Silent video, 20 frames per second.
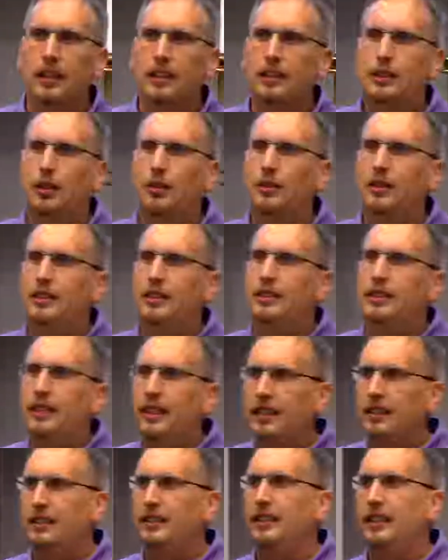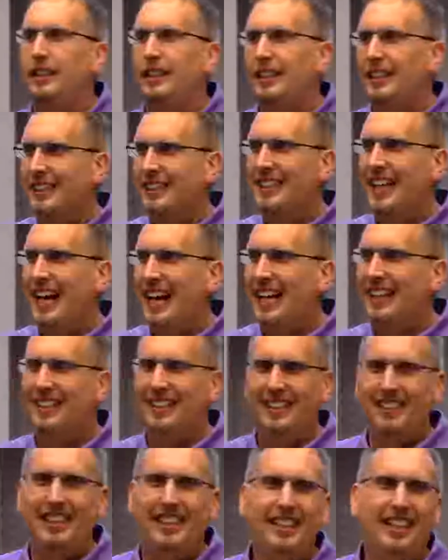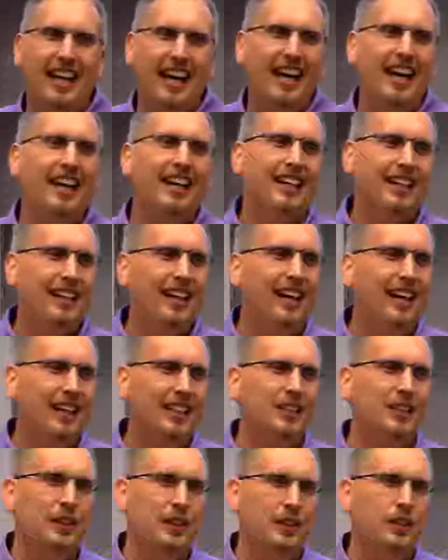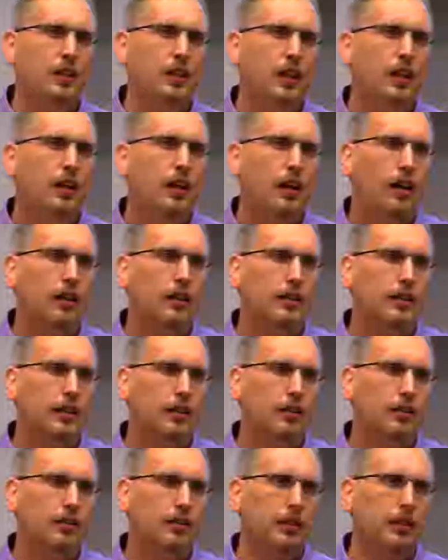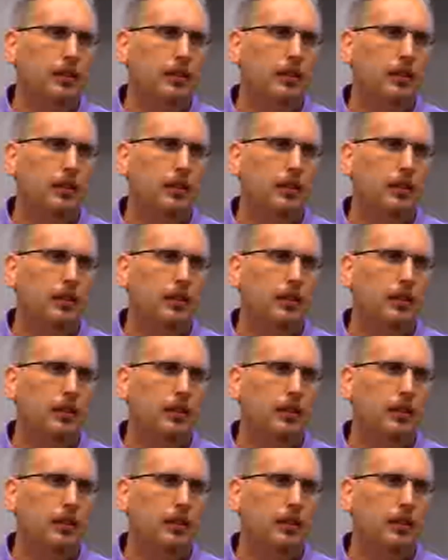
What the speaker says: So Disney is actually catechizing our children.